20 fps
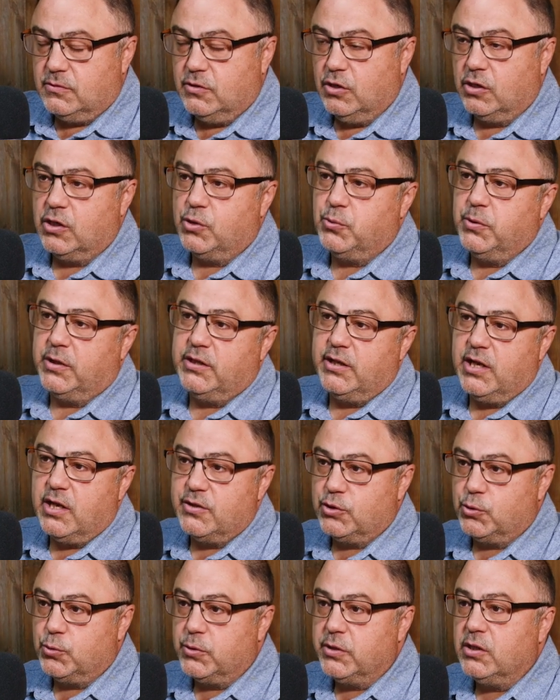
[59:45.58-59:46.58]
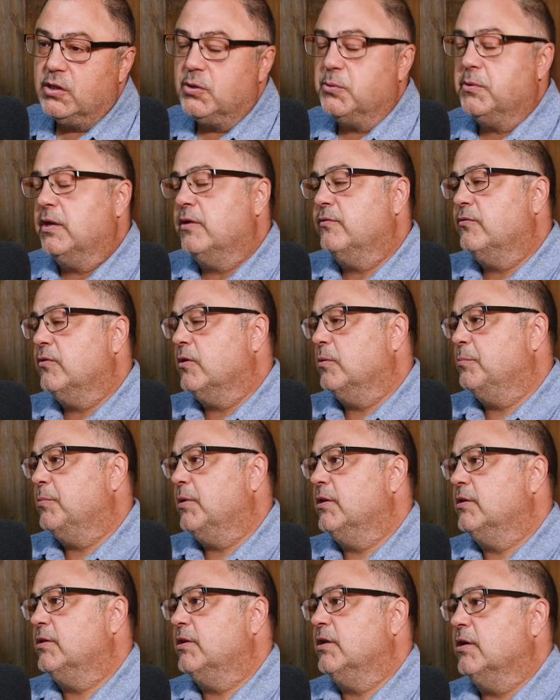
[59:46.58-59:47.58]
cook it quickly on the grill or whatever,
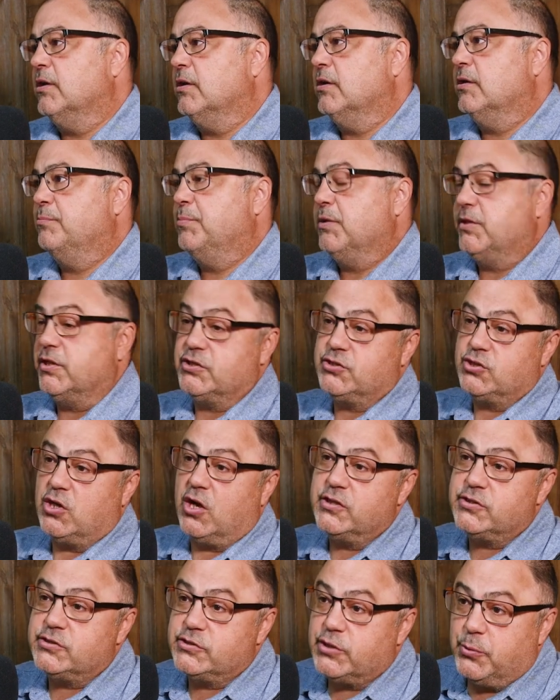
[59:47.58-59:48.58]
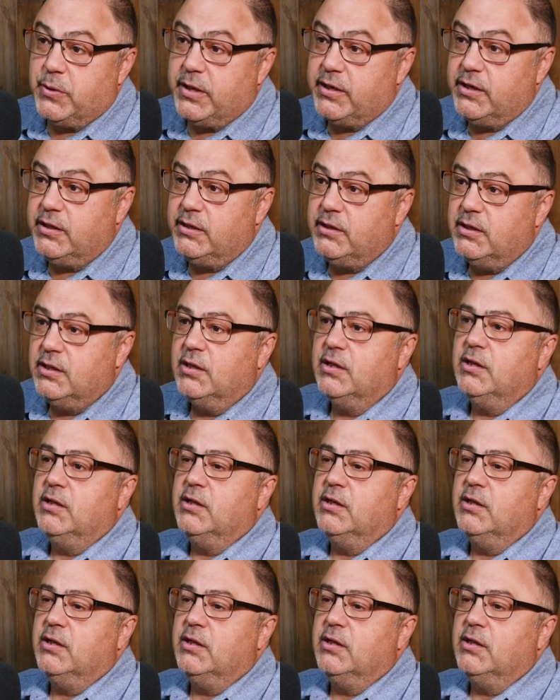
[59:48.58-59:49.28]
but the, but the sauces are ready,